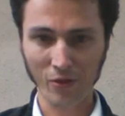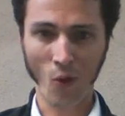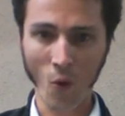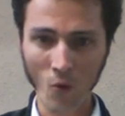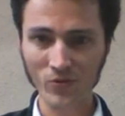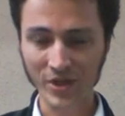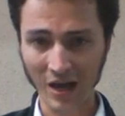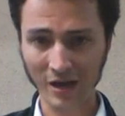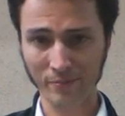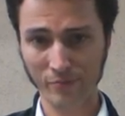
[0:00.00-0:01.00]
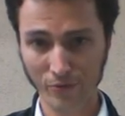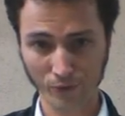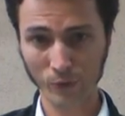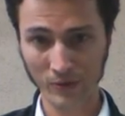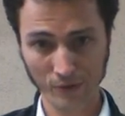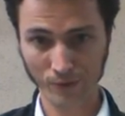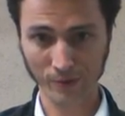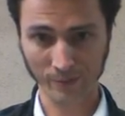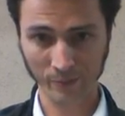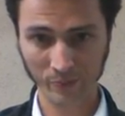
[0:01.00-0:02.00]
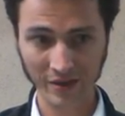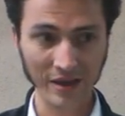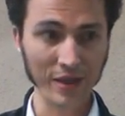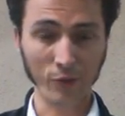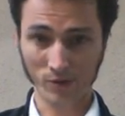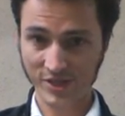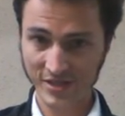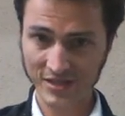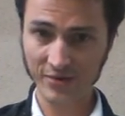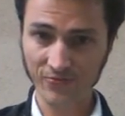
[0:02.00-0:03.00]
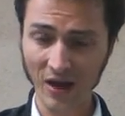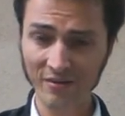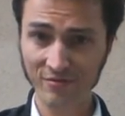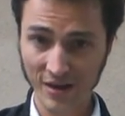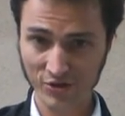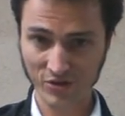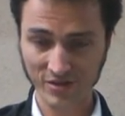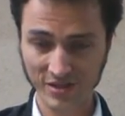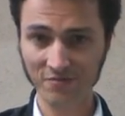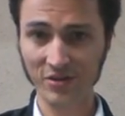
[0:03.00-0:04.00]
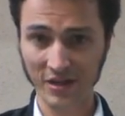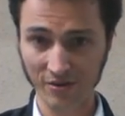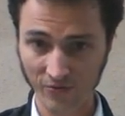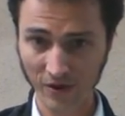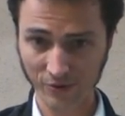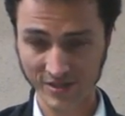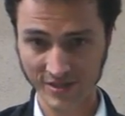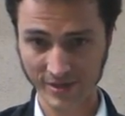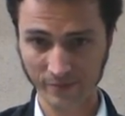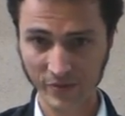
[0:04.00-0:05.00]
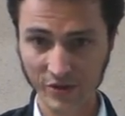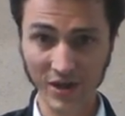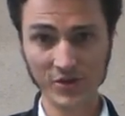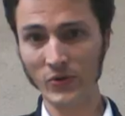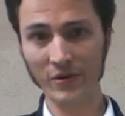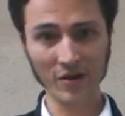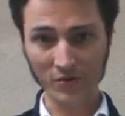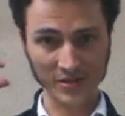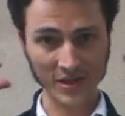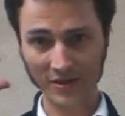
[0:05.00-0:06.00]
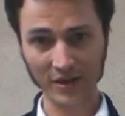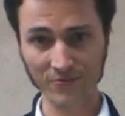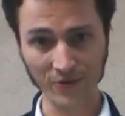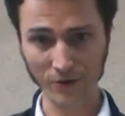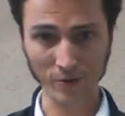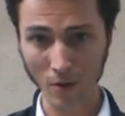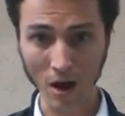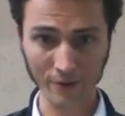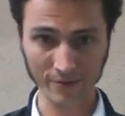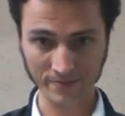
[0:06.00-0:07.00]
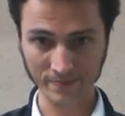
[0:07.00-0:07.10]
the whole time, through and through. There were 65 nations of the Confederacy. You guys don't even understand the Confederate model.